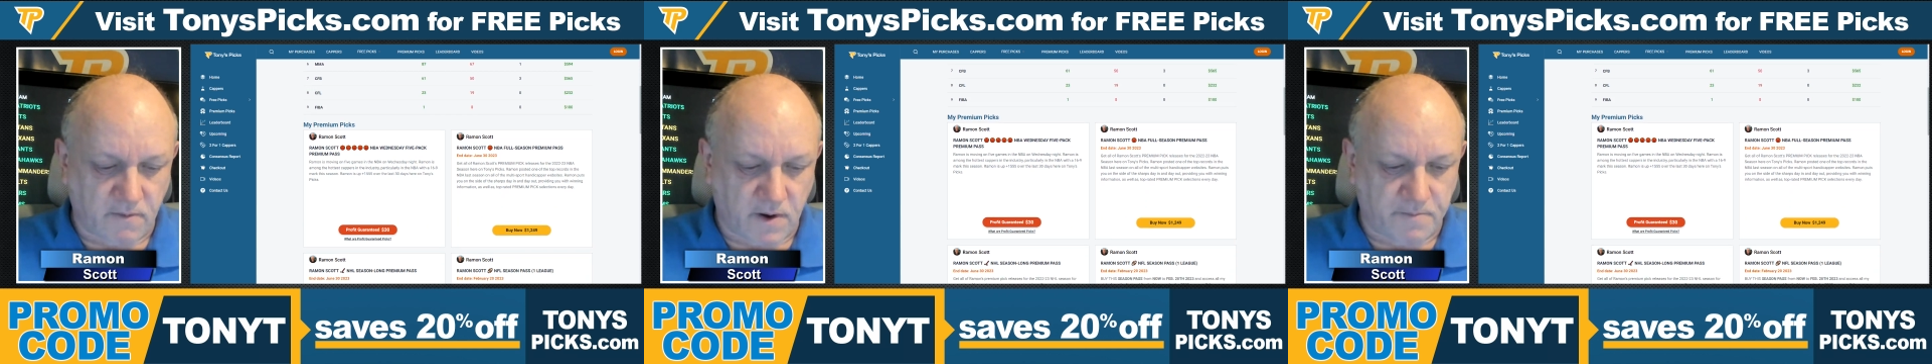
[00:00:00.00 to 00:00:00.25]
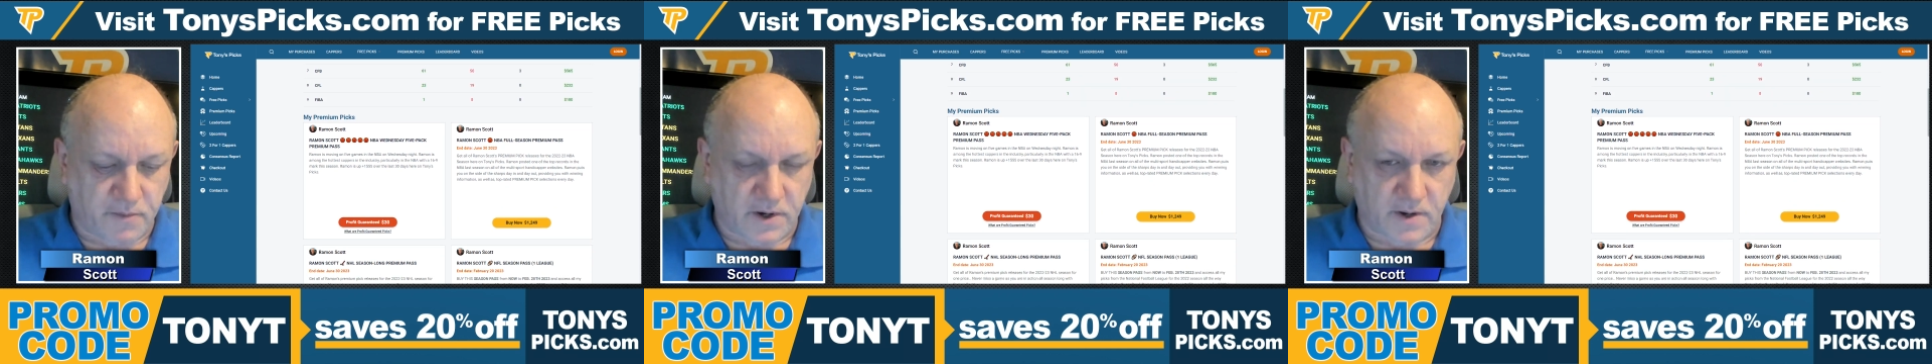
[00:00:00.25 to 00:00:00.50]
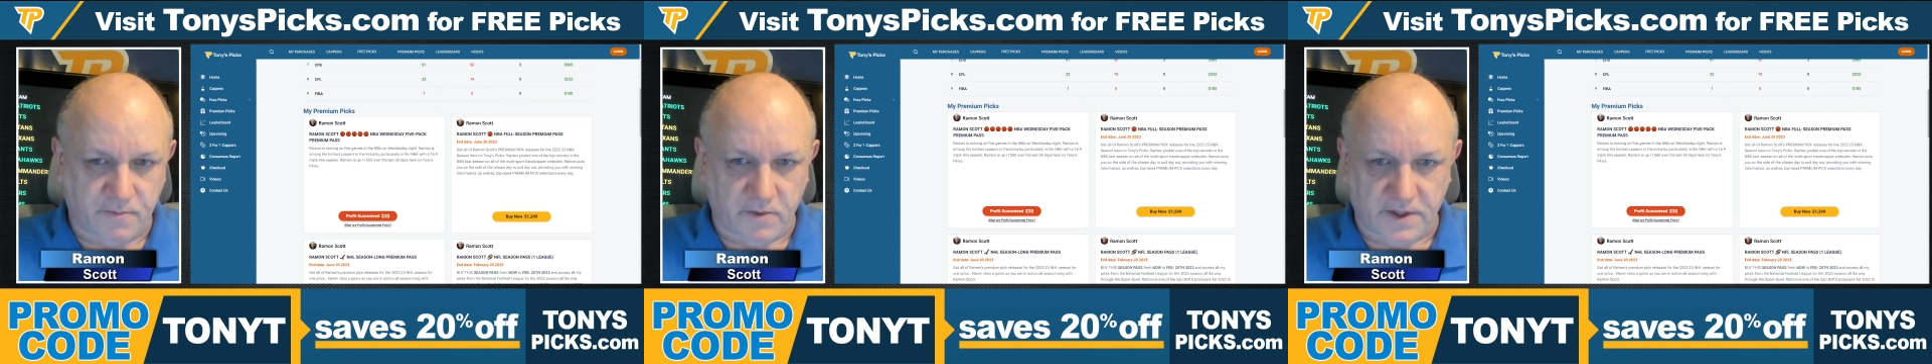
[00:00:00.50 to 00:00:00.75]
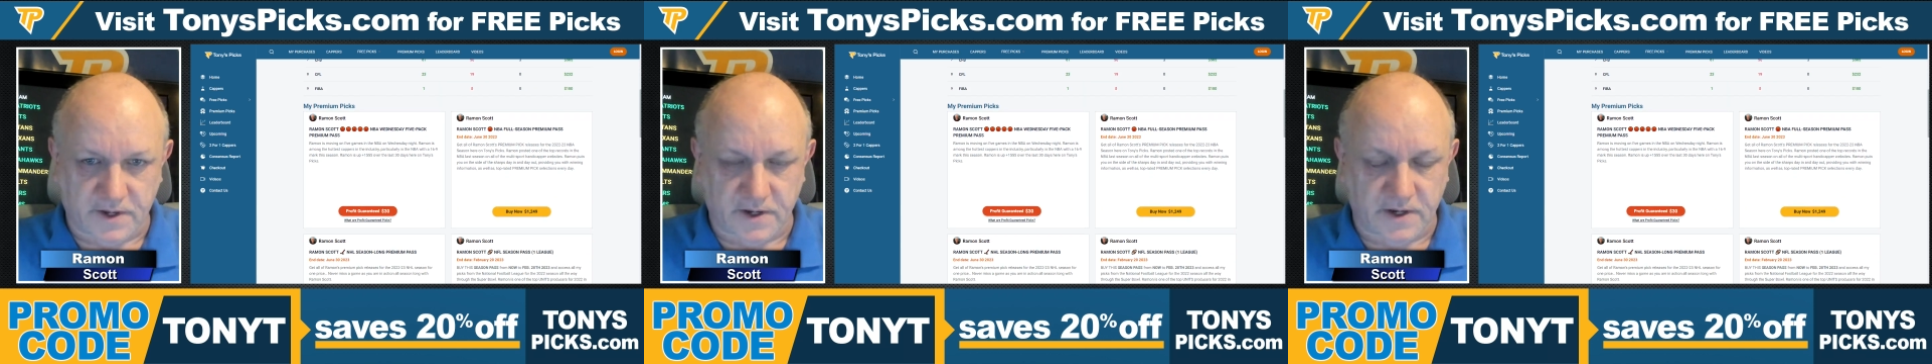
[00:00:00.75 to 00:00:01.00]
where I put up
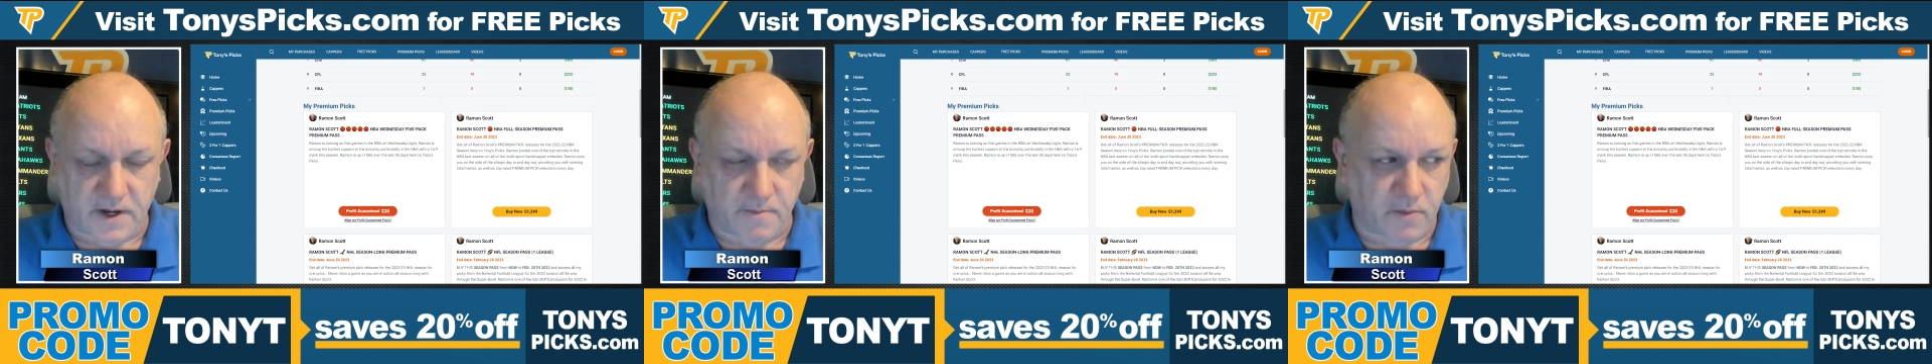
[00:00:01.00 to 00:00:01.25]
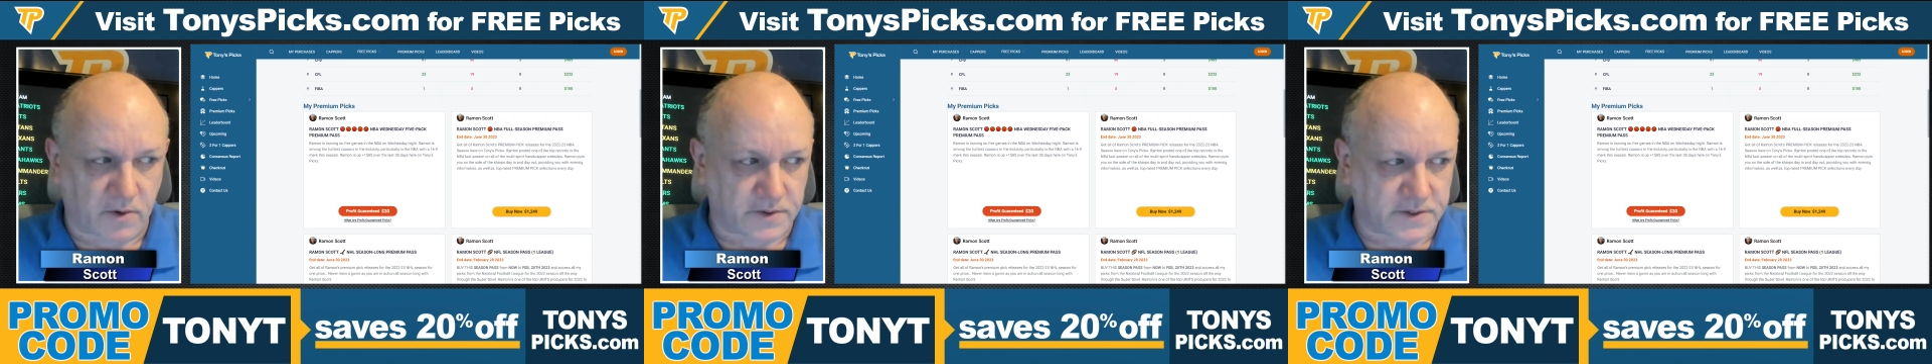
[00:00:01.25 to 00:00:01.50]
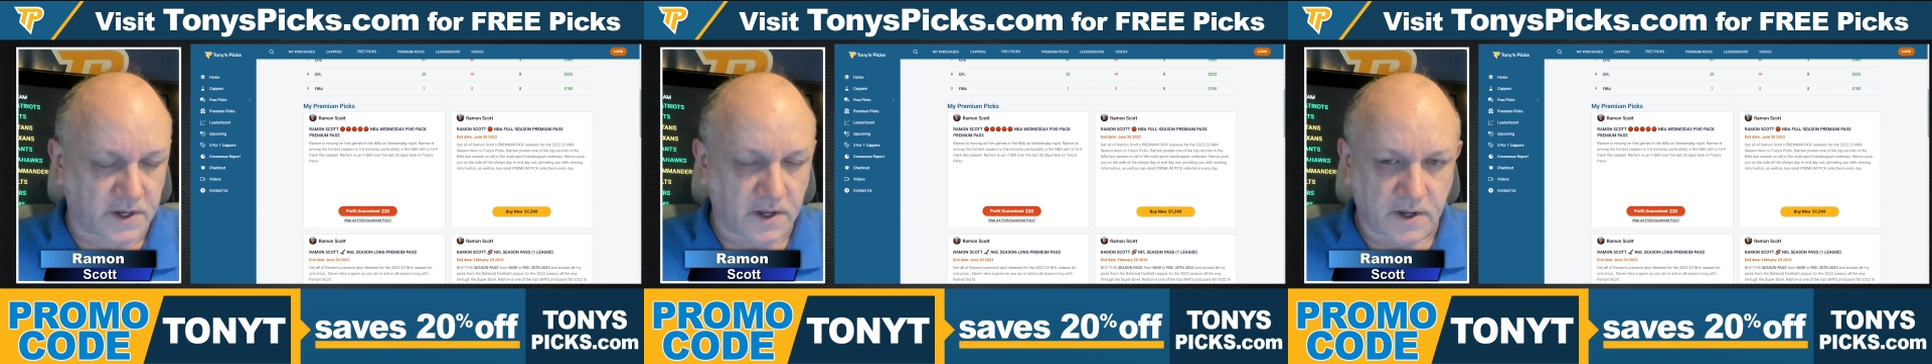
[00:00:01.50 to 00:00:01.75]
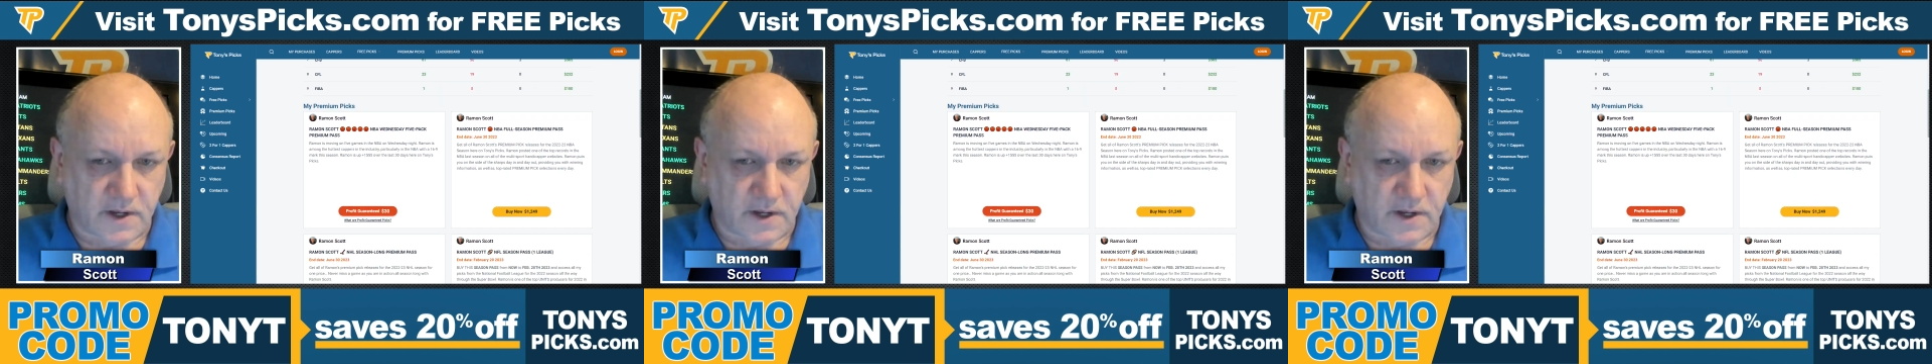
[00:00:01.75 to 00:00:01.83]
really good numbers